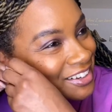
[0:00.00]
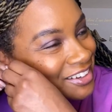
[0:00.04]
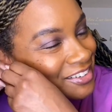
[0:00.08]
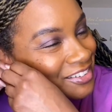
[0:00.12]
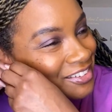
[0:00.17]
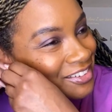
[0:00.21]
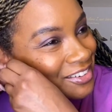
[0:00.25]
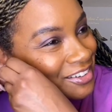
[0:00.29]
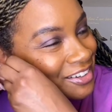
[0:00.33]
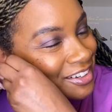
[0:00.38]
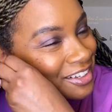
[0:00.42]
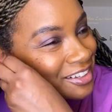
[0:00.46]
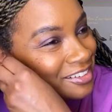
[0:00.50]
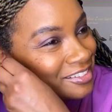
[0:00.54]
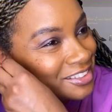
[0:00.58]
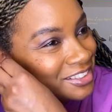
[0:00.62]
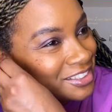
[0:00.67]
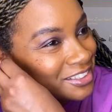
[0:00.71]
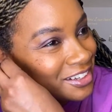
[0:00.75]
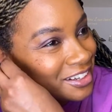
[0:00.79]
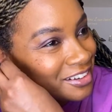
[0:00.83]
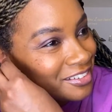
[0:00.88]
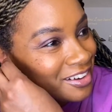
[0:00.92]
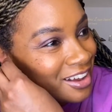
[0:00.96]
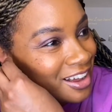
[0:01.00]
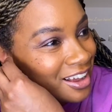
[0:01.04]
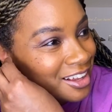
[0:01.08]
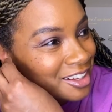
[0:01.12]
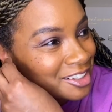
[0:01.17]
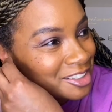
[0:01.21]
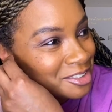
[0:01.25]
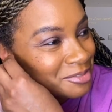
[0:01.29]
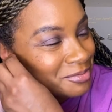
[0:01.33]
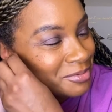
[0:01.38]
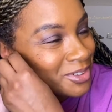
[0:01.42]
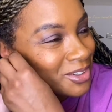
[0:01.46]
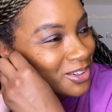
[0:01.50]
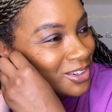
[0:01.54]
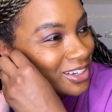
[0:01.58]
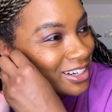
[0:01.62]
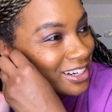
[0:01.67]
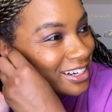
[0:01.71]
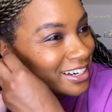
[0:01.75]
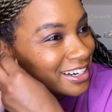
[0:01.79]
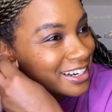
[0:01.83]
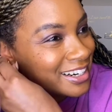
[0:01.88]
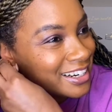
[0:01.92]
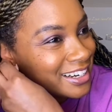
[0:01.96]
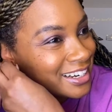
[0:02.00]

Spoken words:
for them to have cost more.